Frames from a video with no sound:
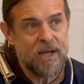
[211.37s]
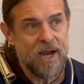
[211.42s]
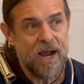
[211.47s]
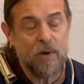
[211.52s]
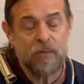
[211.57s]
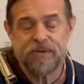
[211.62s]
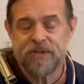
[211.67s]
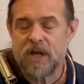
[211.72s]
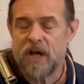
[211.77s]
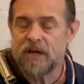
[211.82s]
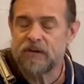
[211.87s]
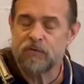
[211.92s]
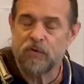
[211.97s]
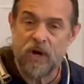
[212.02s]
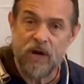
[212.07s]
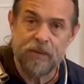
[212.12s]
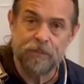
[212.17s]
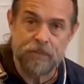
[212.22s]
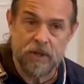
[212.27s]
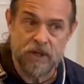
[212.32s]
I was kind of
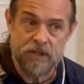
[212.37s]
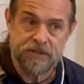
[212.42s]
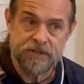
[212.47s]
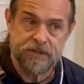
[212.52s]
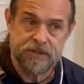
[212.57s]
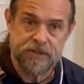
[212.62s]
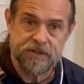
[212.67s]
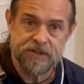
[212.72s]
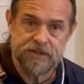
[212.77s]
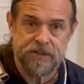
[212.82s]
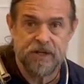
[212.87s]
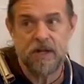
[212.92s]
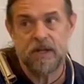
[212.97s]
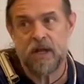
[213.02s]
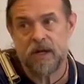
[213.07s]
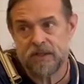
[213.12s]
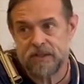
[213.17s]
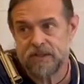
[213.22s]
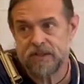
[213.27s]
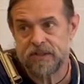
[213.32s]
rambunctious, and I
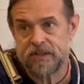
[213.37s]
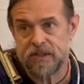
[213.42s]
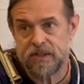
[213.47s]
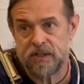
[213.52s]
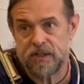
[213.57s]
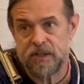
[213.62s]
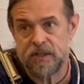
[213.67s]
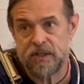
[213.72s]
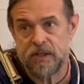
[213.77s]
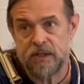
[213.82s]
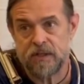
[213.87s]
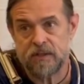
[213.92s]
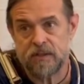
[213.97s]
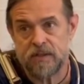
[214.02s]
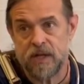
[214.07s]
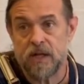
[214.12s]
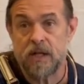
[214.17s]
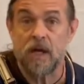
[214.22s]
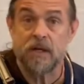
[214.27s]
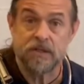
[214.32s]
like to sing,
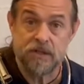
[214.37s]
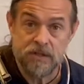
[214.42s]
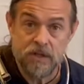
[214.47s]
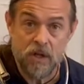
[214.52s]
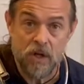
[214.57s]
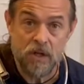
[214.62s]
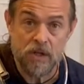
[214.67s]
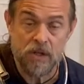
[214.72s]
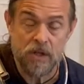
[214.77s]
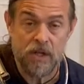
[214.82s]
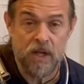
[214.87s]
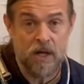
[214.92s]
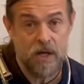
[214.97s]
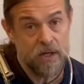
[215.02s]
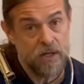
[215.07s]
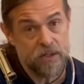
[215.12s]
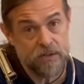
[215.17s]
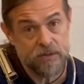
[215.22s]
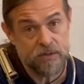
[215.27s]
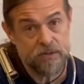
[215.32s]
and I like to talk a
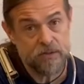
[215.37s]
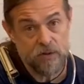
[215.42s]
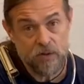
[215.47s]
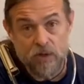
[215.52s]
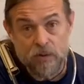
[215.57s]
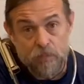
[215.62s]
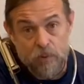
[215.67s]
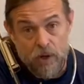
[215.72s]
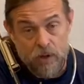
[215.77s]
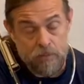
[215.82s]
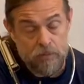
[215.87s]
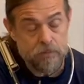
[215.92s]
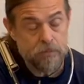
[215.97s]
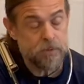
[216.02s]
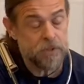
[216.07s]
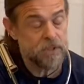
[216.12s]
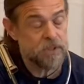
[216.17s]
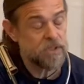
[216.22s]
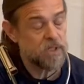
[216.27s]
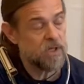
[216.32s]
lot, as you can
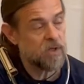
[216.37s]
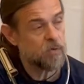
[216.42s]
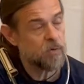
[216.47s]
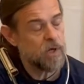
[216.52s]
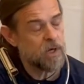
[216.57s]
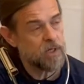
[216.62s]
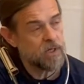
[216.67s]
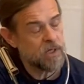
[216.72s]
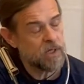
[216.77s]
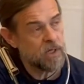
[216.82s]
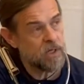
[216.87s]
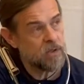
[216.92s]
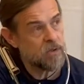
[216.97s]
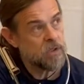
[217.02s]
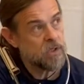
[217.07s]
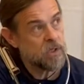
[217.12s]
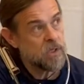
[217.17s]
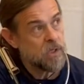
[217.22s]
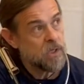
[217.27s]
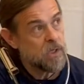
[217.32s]
probably tell right now.